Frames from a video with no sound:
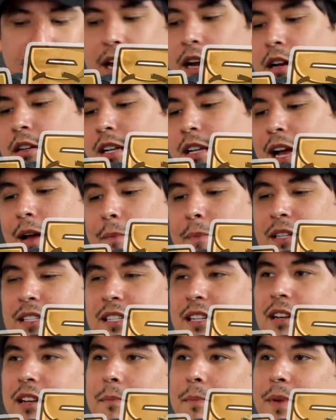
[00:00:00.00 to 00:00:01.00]
our topic's
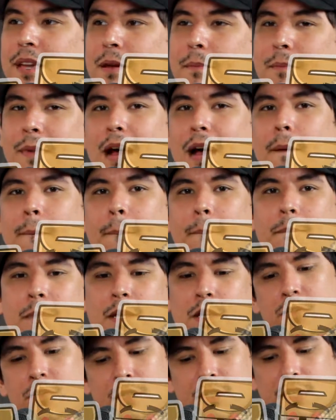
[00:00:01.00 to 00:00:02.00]
going to be about
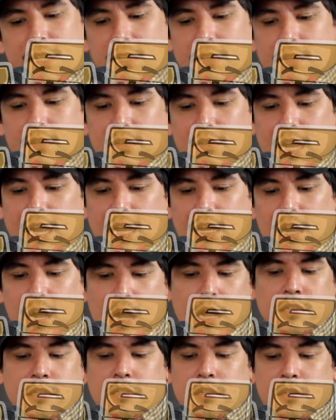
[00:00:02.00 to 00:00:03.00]
music and
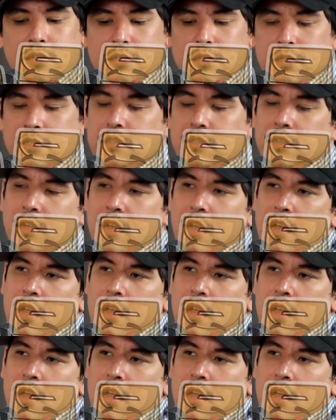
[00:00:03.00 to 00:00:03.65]
concerts and